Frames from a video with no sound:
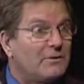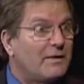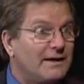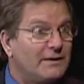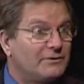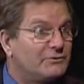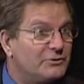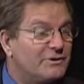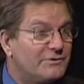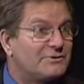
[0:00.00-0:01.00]
like a, uh,
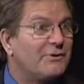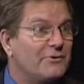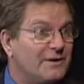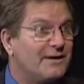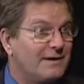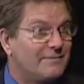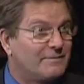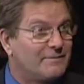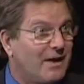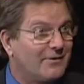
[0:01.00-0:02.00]
two years ago, you could get a
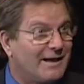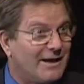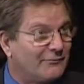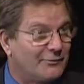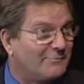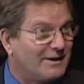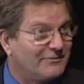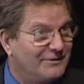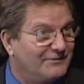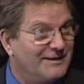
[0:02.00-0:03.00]
gallon of gas for a buck
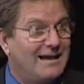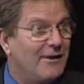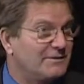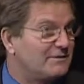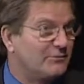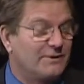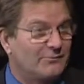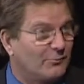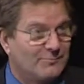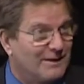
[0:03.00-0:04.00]
fifty, and now it's three or
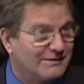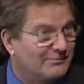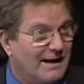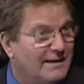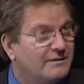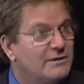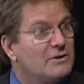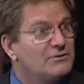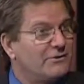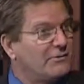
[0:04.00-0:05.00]
four bucks, right?
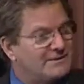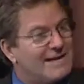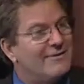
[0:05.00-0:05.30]
Right. So well, no, evil,